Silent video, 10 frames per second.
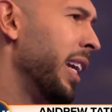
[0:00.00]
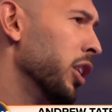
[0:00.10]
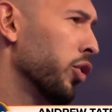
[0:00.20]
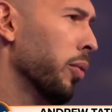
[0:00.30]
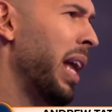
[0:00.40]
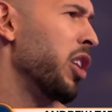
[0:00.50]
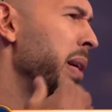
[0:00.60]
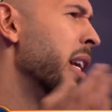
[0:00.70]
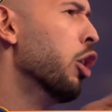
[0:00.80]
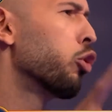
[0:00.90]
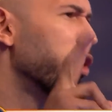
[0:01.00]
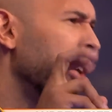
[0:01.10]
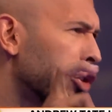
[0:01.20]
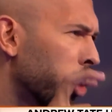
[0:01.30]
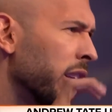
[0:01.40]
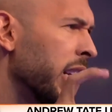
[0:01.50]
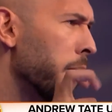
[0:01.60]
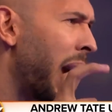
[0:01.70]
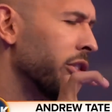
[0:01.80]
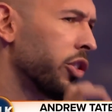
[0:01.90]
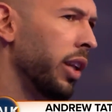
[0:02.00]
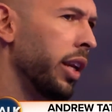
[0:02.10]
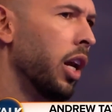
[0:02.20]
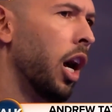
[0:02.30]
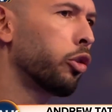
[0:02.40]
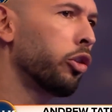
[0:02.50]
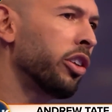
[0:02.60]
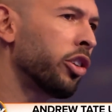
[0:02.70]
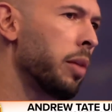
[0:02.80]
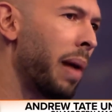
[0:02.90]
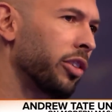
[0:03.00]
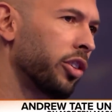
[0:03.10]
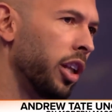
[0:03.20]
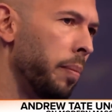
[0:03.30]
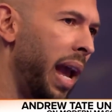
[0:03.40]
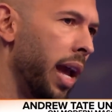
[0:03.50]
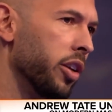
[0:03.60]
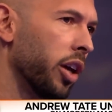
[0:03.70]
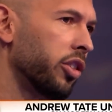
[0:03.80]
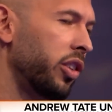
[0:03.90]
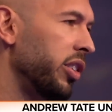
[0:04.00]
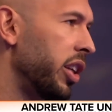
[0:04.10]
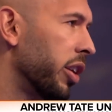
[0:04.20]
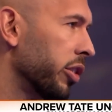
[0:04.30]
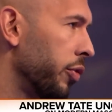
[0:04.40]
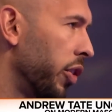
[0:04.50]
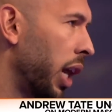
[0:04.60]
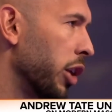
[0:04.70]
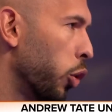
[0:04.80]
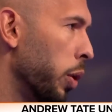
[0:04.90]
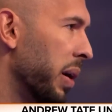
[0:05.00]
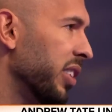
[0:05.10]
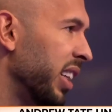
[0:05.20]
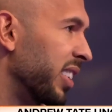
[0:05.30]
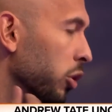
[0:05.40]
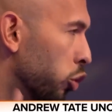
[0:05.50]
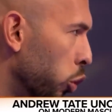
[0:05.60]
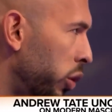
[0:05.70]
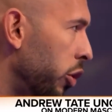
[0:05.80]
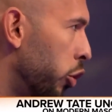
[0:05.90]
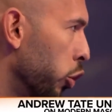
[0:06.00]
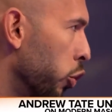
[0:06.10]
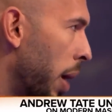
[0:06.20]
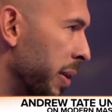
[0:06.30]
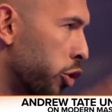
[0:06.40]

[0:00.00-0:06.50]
it is for men to be traditionally masculine. A traditionally masculine man does things he doesn't feel like doing because it is his duty to do them. He